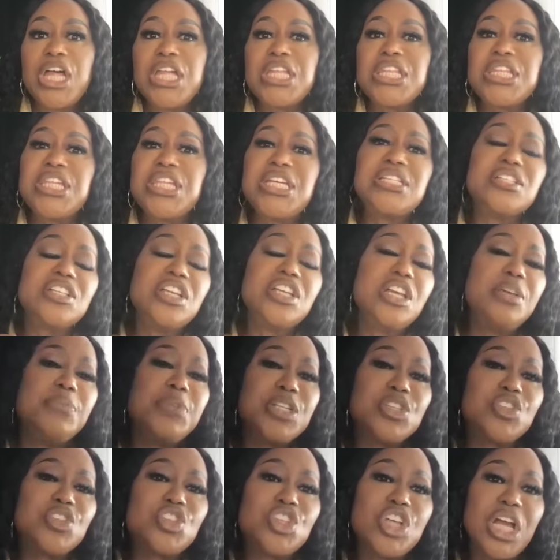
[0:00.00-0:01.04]
This
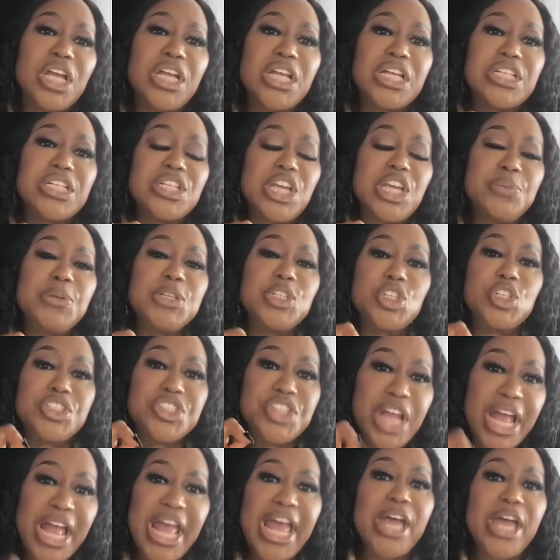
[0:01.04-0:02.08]
image's
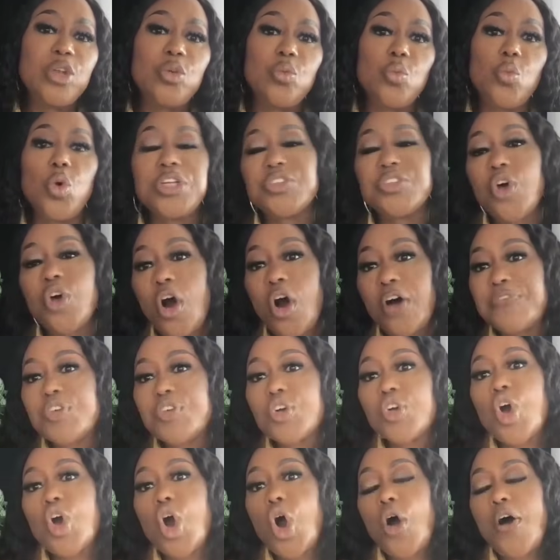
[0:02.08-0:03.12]
head was
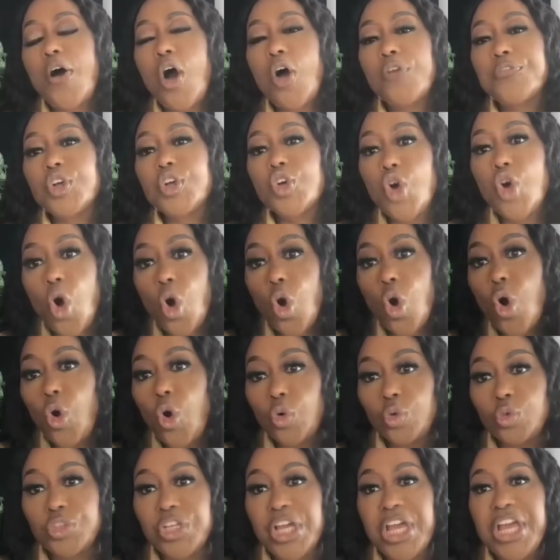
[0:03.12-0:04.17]
of
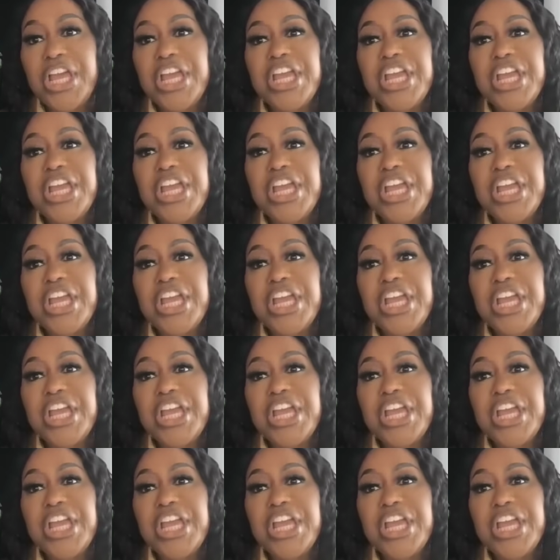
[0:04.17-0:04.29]
gold,